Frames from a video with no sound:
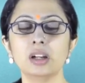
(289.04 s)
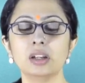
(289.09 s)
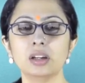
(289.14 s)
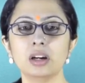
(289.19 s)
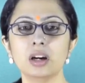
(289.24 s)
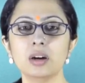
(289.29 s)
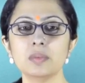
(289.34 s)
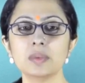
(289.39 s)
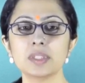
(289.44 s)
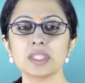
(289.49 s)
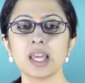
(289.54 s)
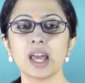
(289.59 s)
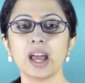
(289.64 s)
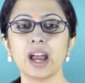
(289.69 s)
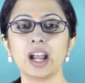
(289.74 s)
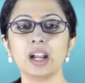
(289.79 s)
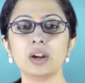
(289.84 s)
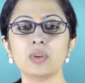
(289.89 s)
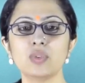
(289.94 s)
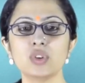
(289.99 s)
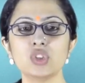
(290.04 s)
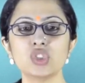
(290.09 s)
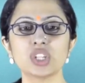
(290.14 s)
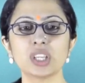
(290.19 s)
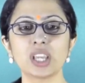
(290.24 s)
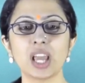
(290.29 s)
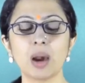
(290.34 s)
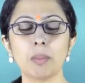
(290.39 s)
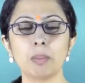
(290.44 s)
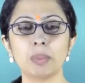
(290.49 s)
terms at
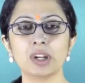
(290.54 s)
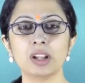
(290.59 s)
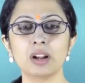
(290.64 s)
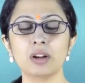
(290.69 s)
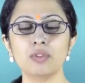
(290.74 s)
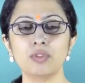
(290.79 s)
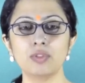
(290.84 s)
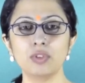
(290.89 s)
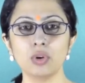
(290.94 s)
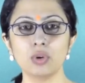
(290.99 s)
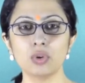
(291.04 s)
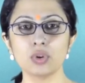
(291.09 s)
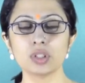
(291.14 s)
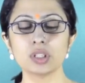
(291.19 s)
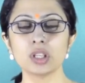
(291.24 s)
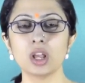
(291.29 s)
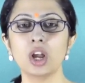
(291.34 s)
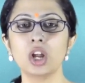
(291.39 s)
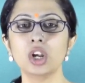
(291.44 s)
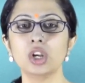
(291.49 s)
which capital flows